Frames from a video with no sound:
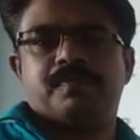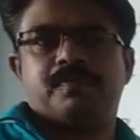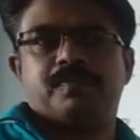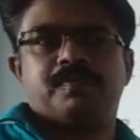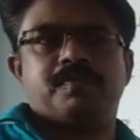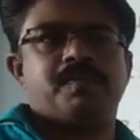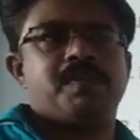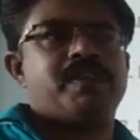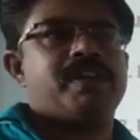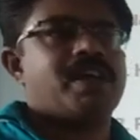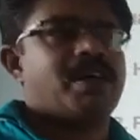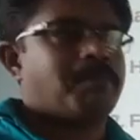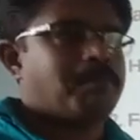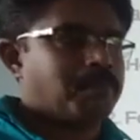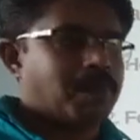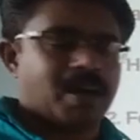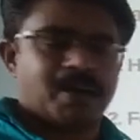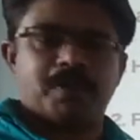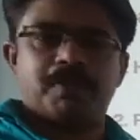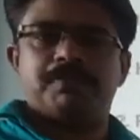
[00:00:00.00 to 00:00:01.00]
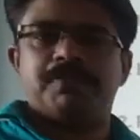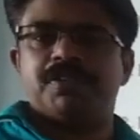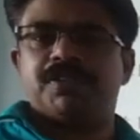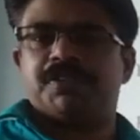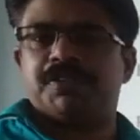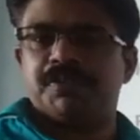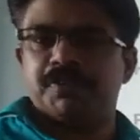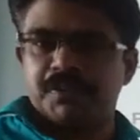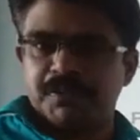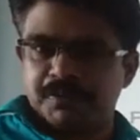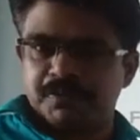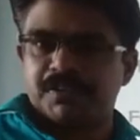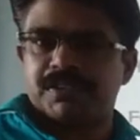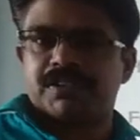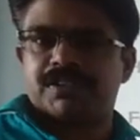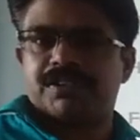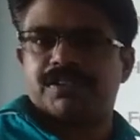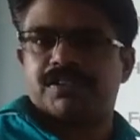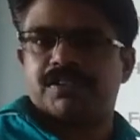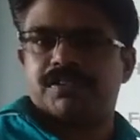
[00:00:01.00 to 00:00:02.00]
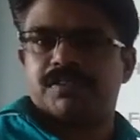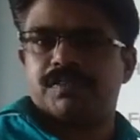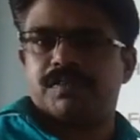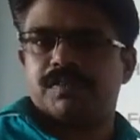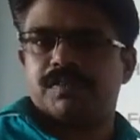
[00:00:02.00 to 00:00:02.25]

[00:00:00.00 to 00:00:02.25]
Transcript: We are part of this universe,